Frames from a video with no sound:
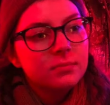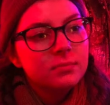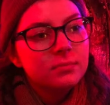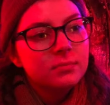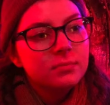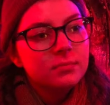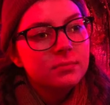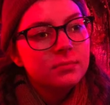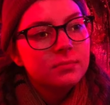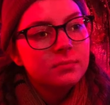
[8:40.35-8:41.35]

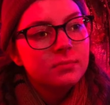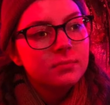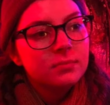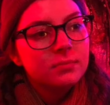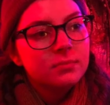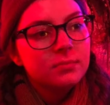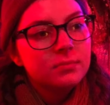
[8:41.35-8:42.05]
[no speech]